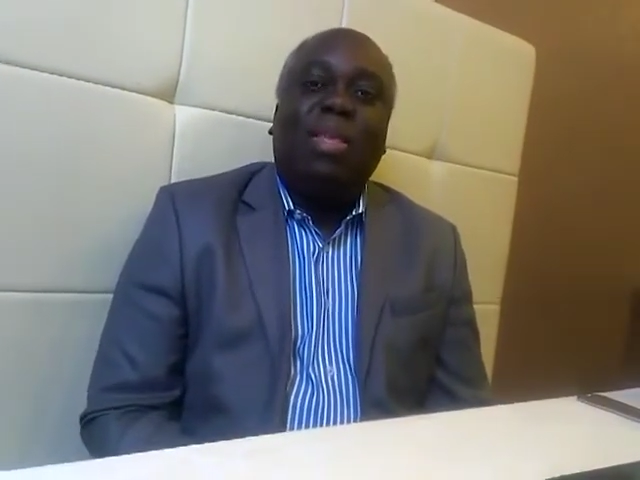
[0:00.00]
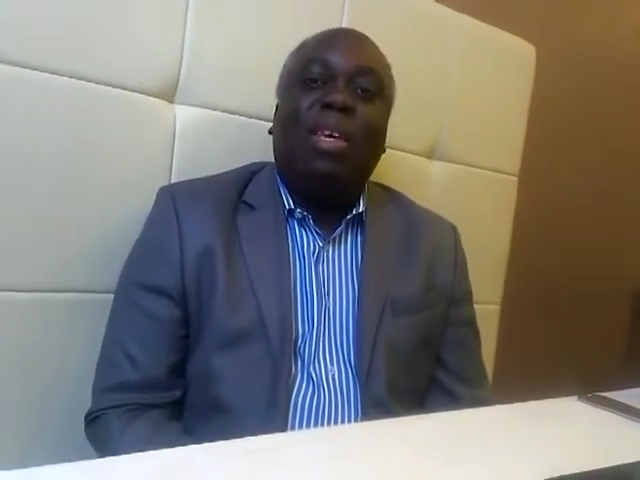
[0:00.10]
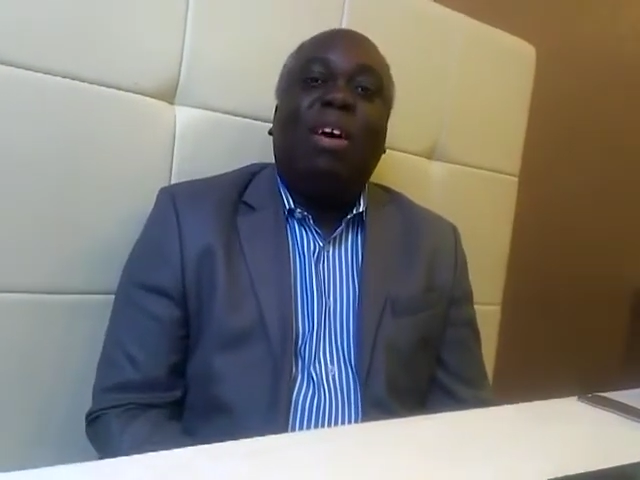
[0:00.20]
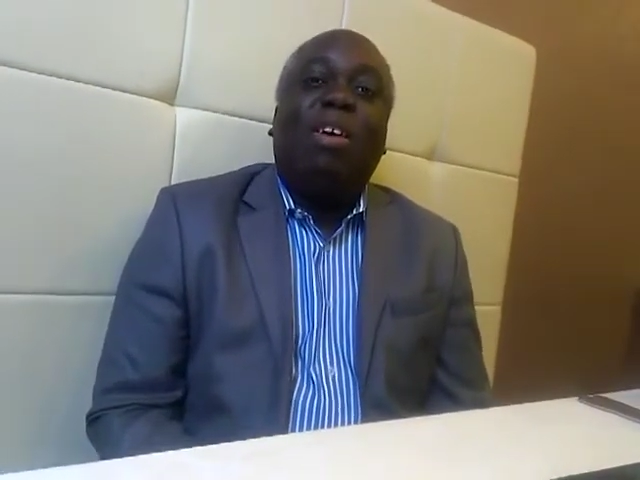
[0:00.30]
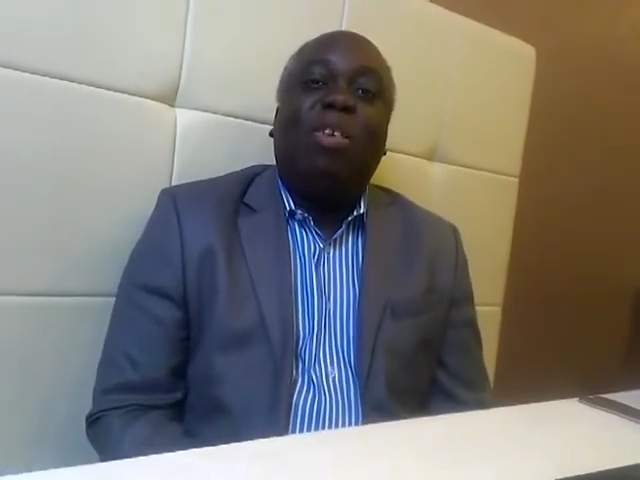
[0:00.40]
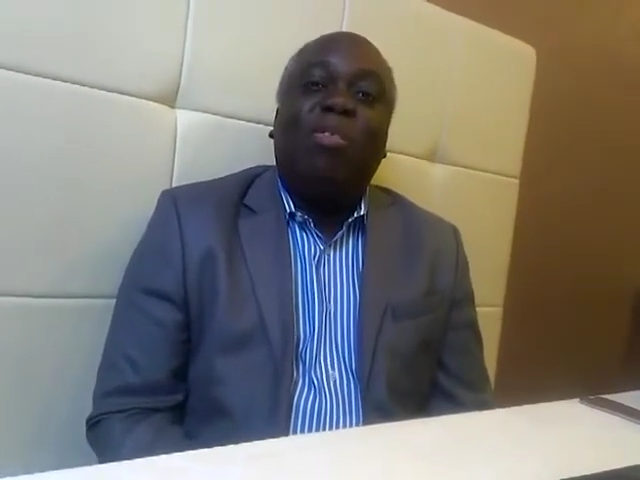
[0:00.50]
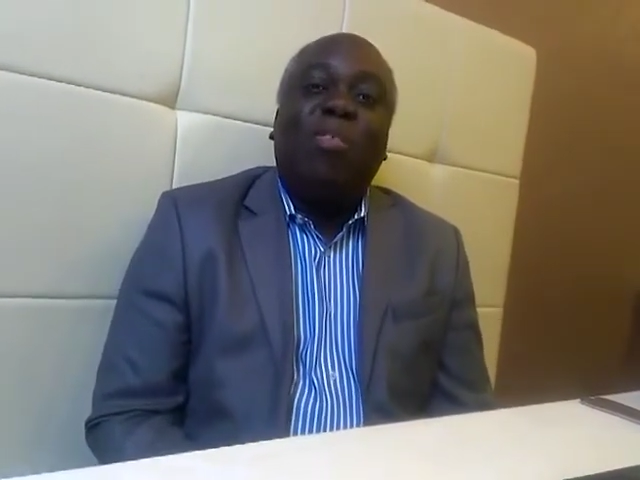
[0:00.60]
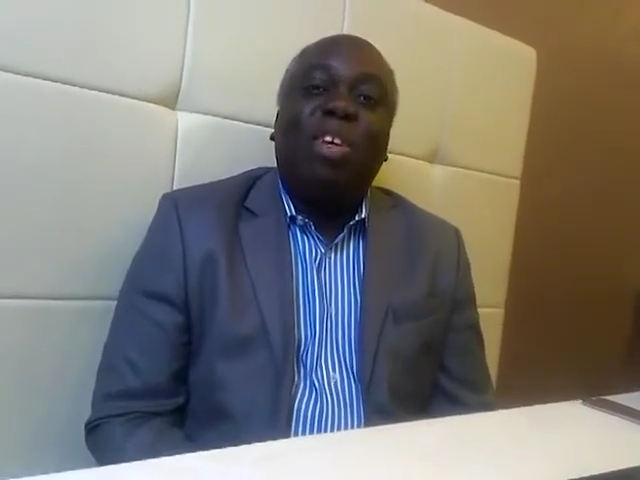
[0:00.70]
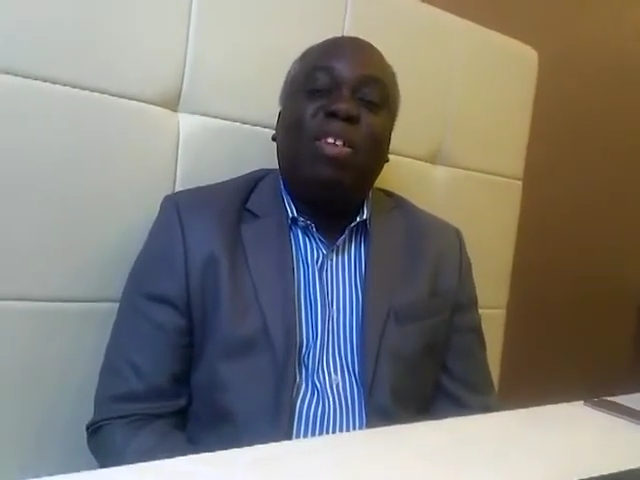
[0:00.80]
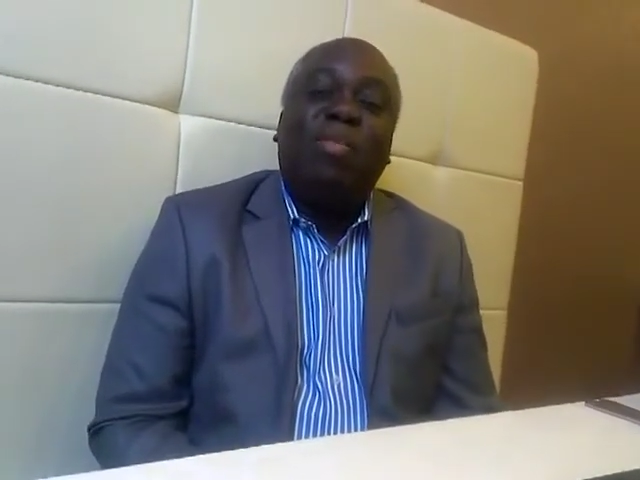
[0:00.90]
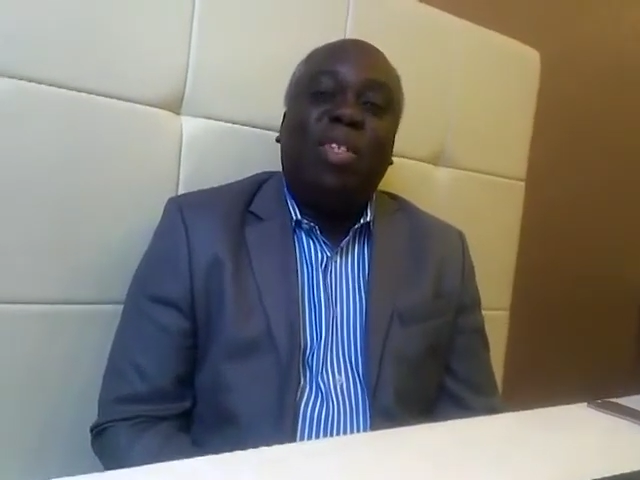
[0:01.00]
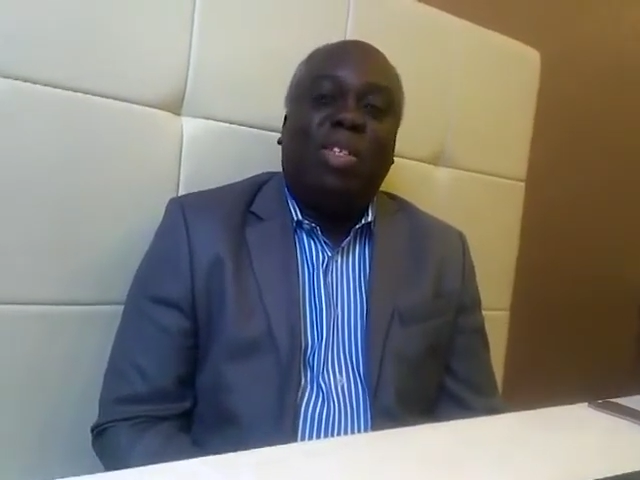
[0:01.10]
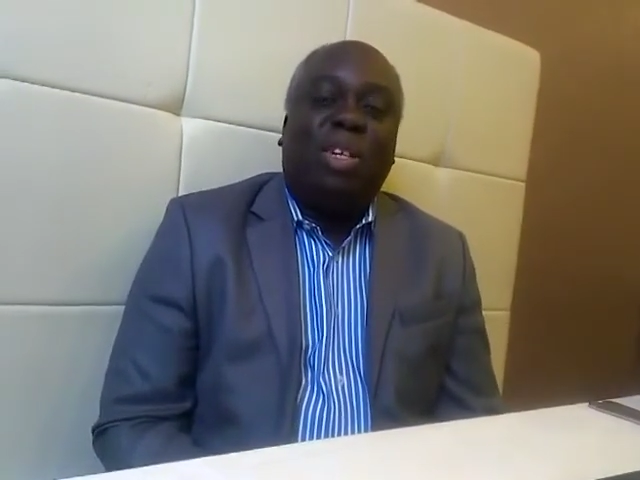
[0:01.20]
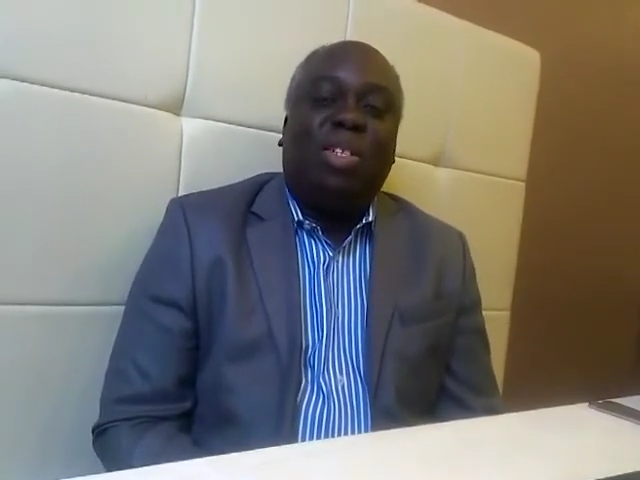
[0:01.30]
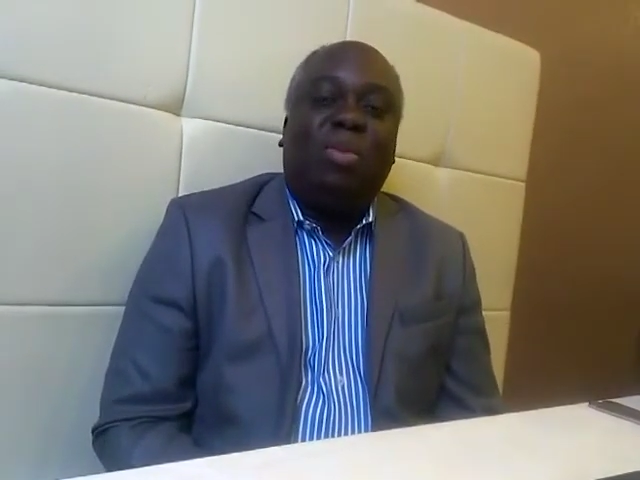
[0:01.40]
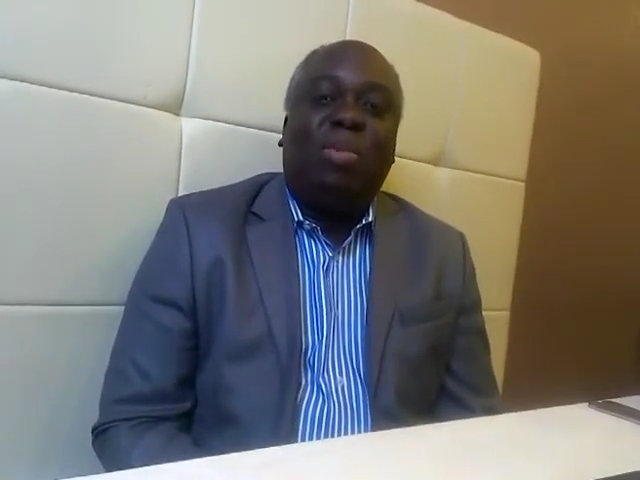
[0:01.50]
they are afraid of the change